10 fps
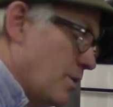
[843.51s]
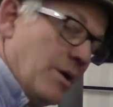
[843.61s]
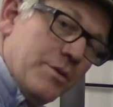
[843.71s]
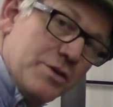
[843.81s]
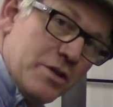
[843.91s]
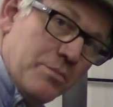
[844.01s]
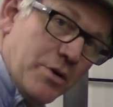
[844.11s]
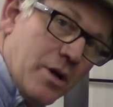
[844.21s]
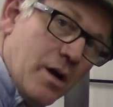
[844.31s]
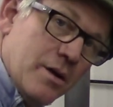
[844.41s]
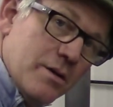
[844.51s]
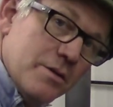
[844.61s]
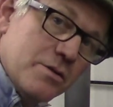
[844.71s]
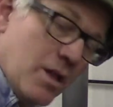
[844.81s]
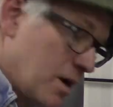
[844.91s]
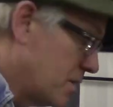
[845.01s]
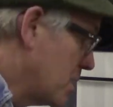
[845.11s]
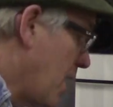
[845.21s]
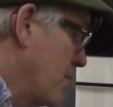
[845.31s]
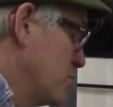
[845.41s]
right, we're just going to put our slug in
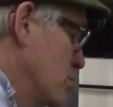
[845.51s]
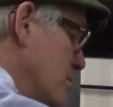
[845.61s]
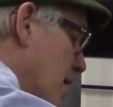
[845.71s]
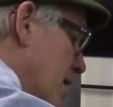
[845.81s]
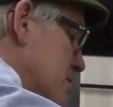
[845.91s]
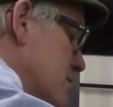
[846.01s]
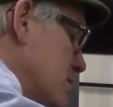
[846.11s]
the down tube, guys.